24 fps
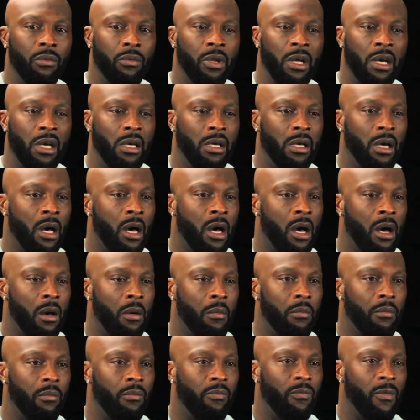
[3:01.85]
they
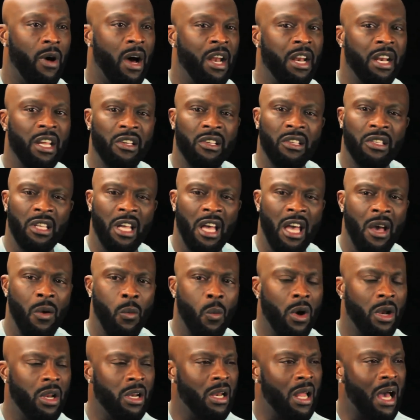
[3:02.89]
um, understand
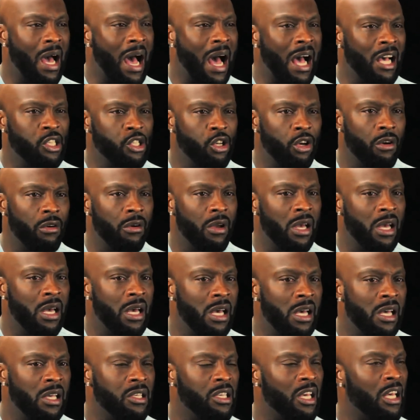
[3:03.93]
what an Oscar
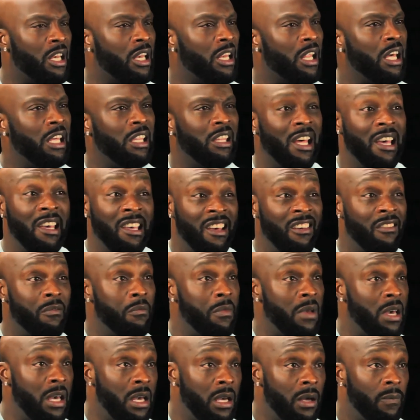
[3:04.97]
is, and they, they give
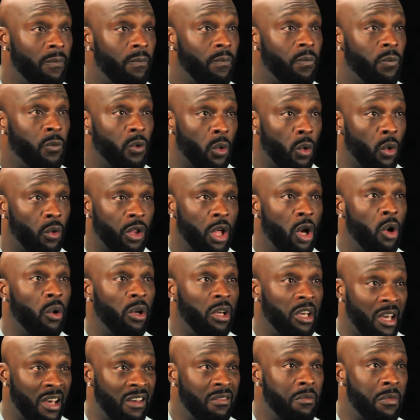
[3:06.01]
me, or they'll
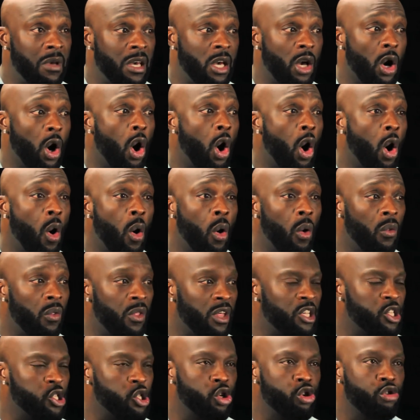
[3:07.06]
give me all
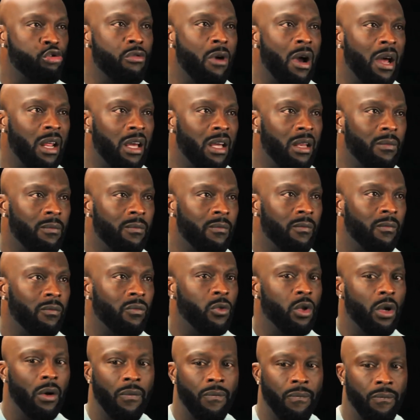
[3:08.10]
this credit
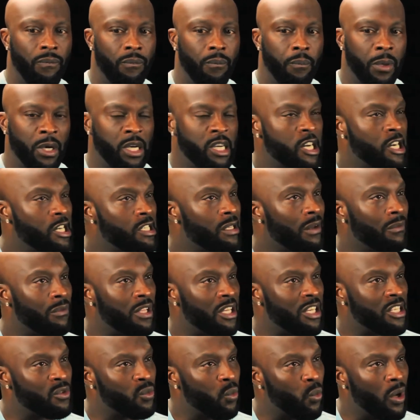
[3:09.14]
because of
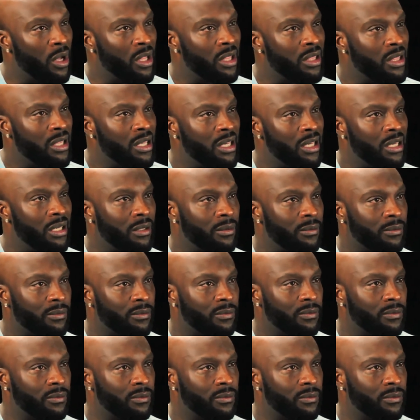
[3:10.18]
this one thing.